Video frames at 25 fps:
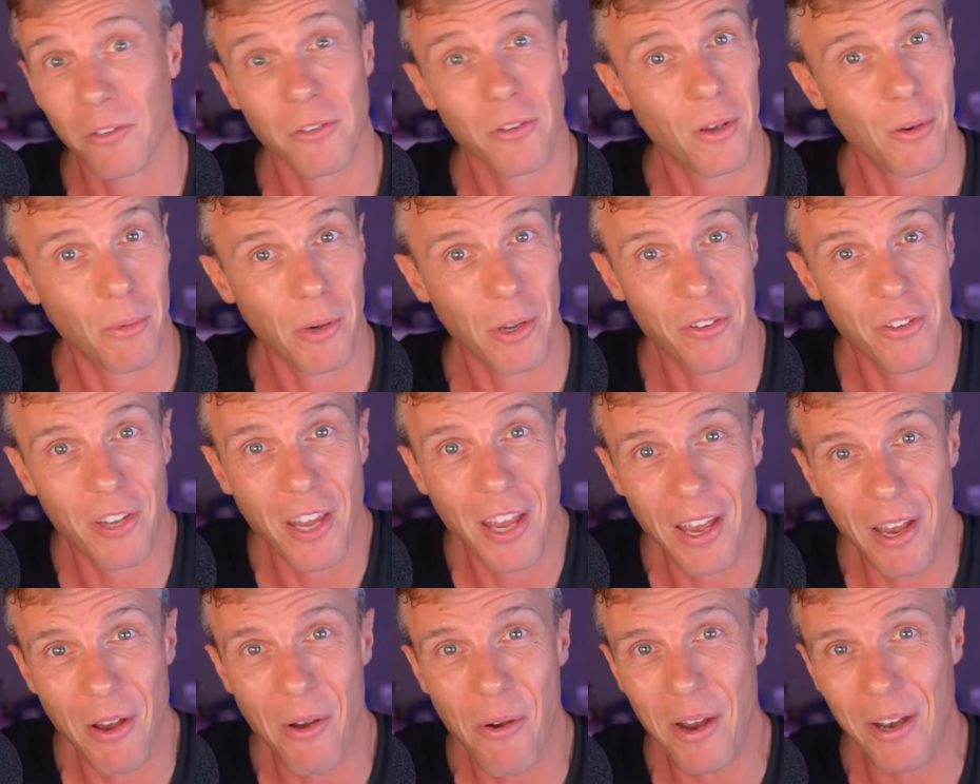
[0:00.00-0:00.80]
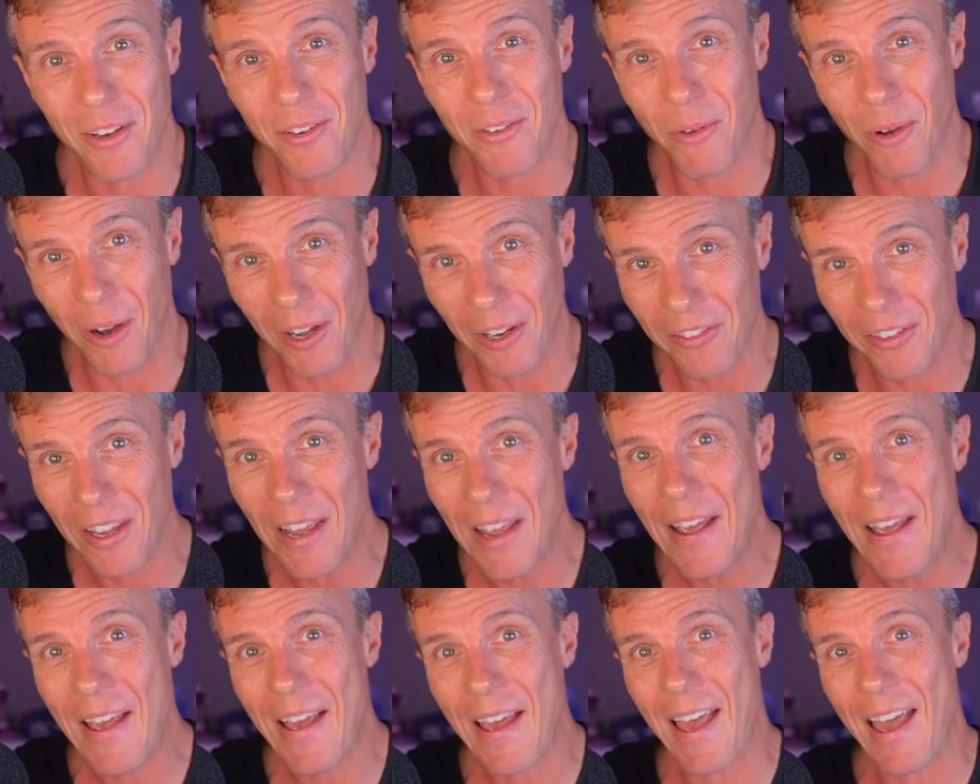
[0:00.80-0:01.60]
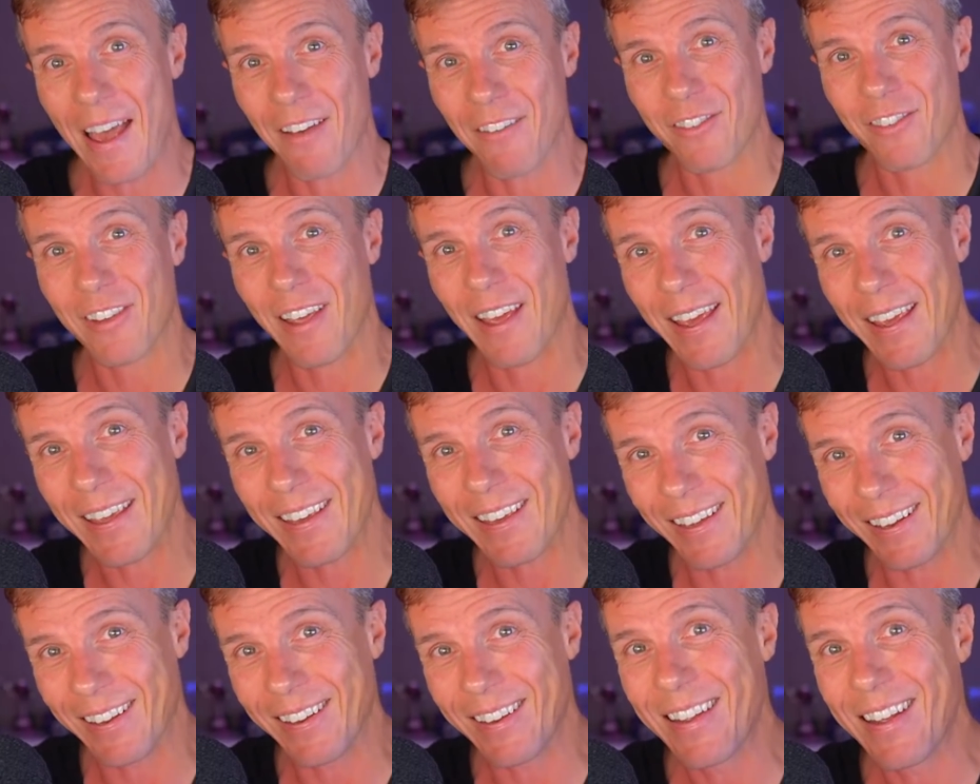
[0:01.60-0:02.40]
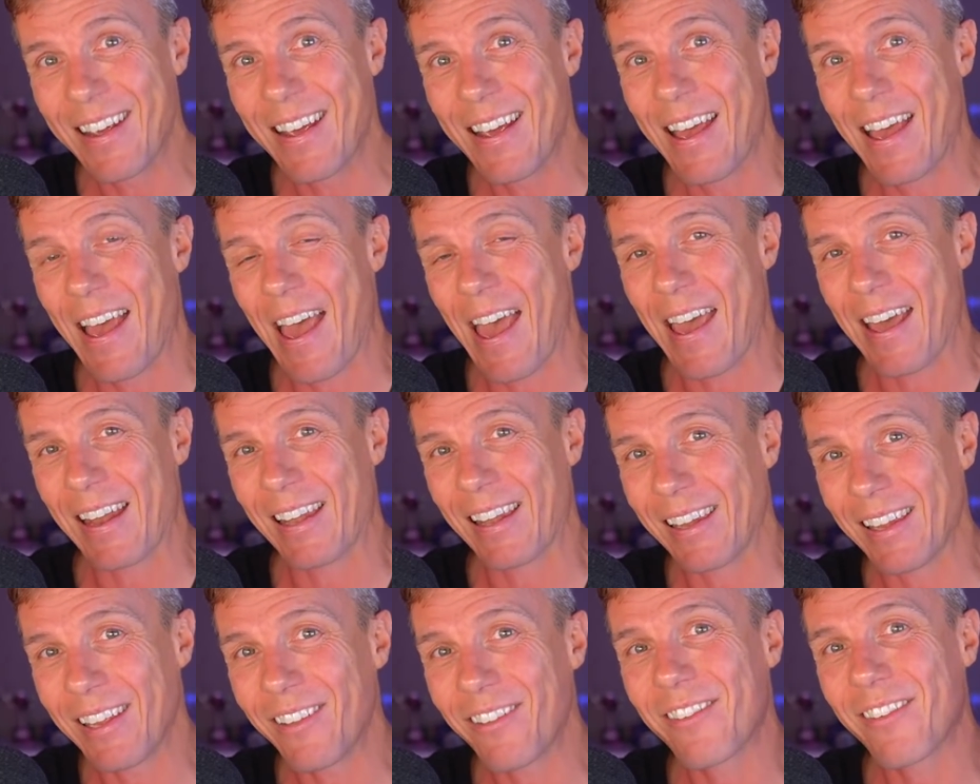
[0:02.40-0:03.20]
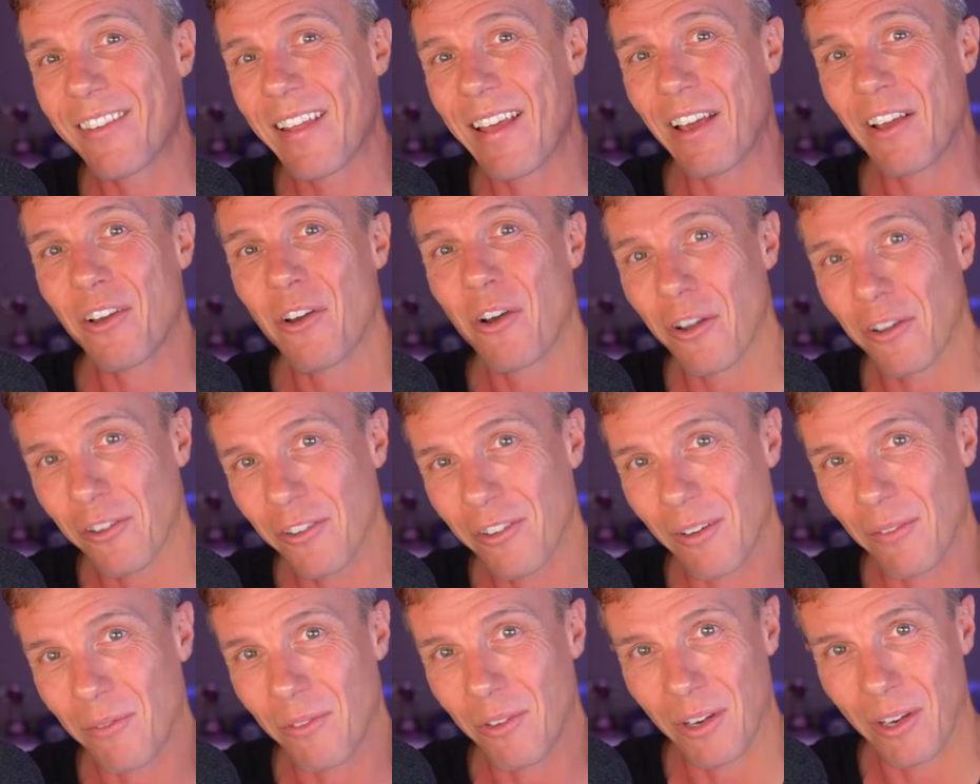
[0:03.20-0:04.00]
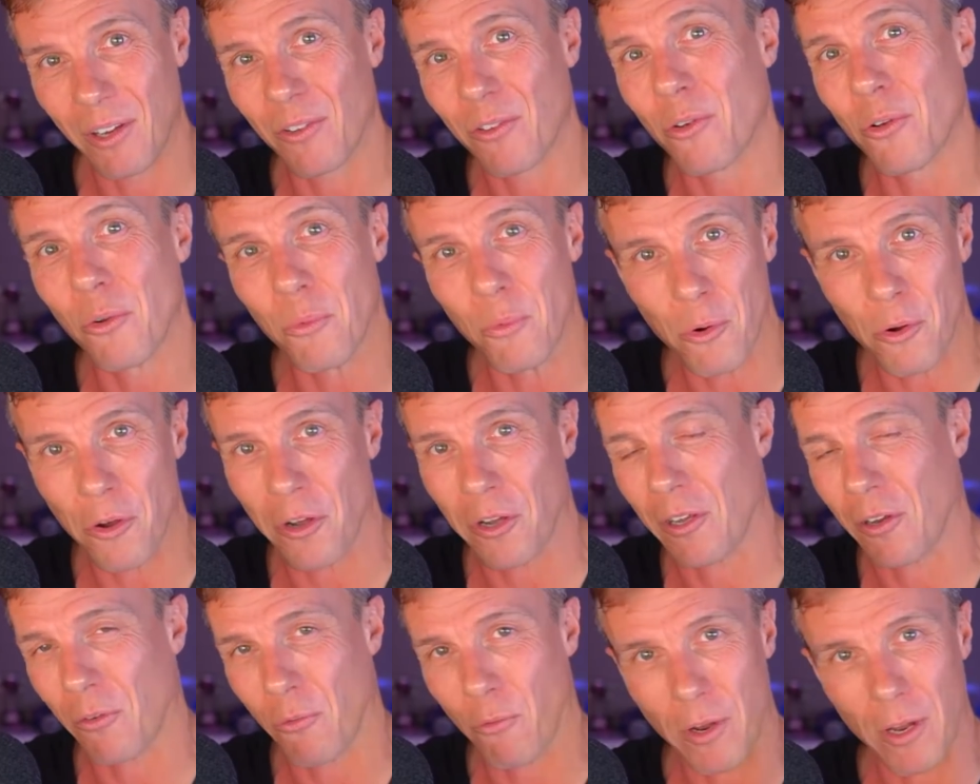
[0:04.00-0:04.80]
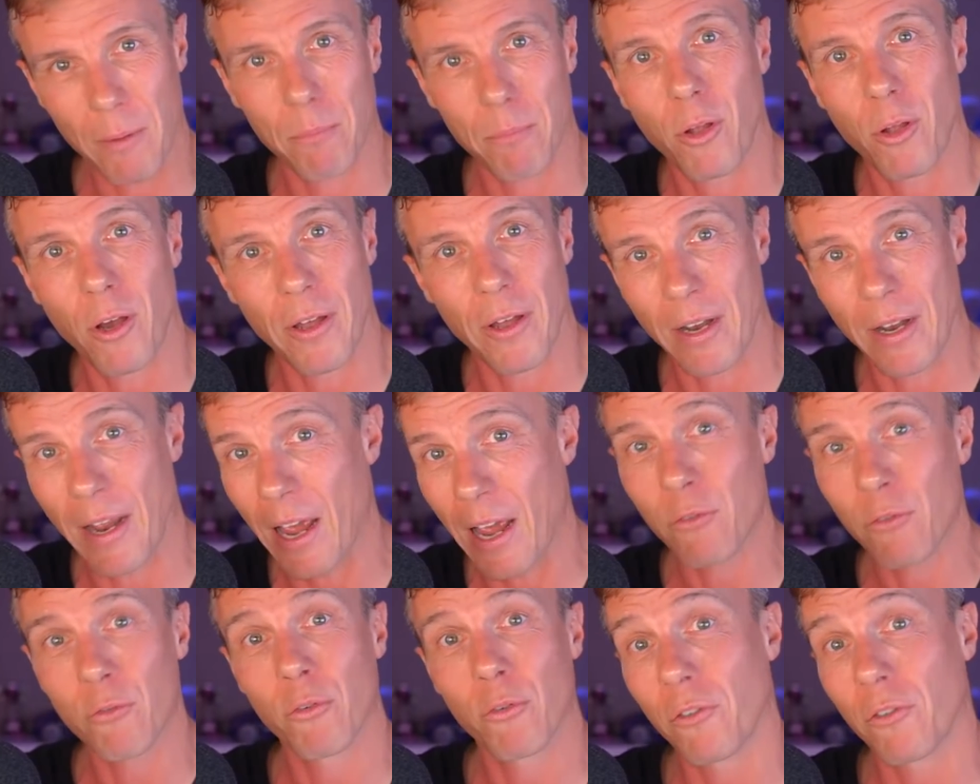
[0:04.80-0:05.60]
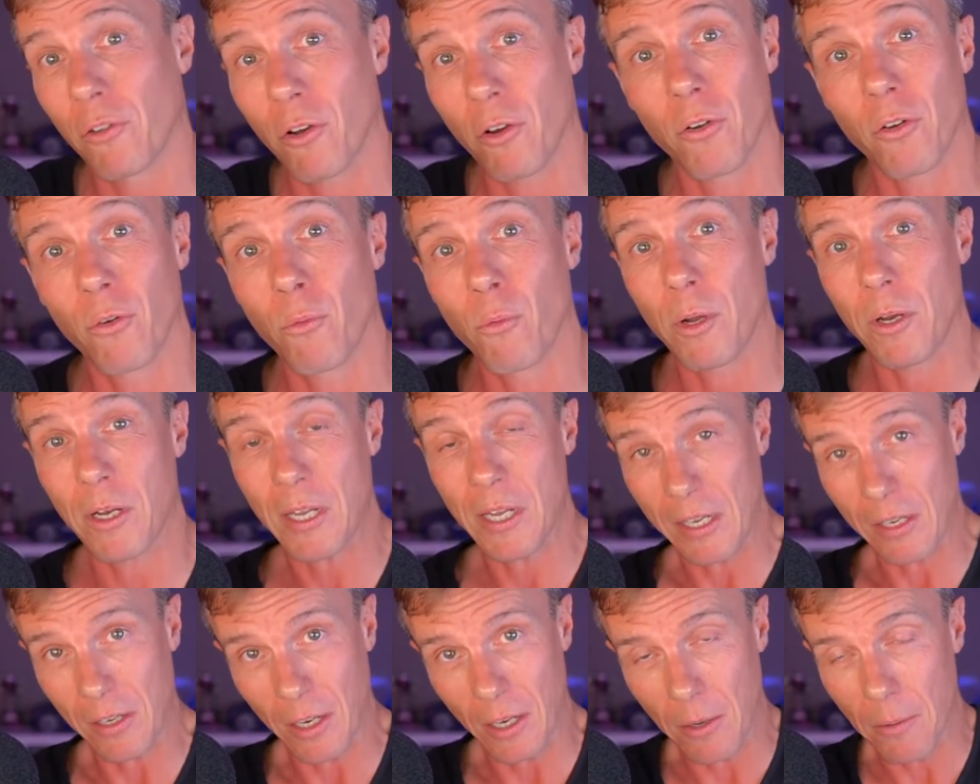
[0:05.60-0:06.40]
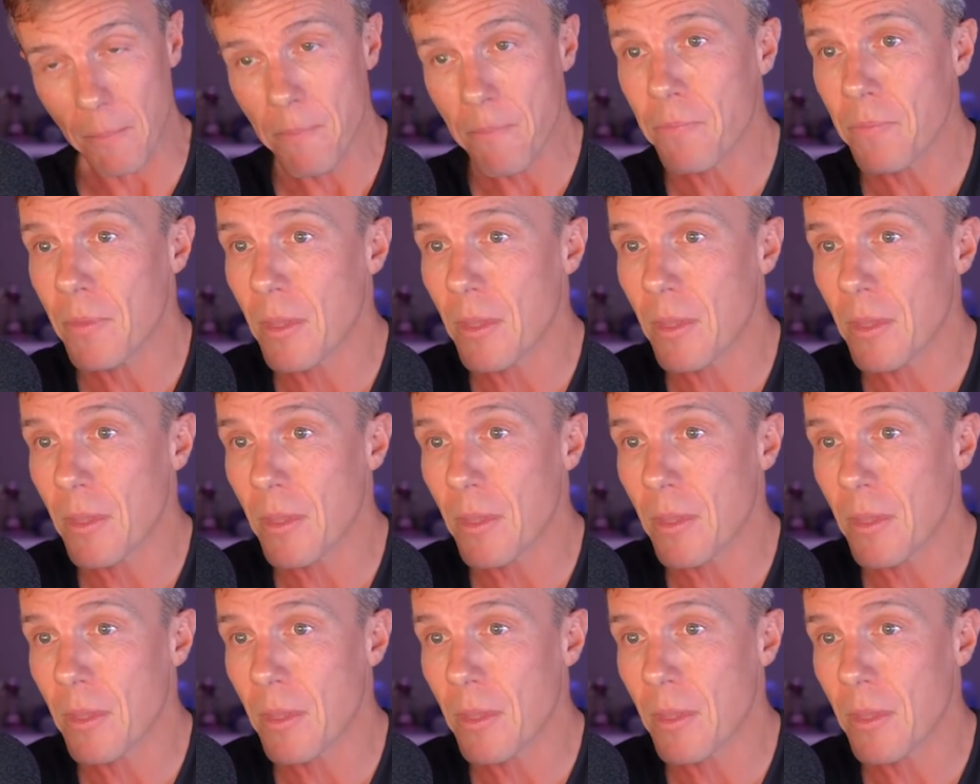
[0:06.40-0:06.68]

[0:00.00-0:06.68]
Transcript: to, I won't say which ones, have taken at least that concept in his good work and reapplied it as a result of what he did.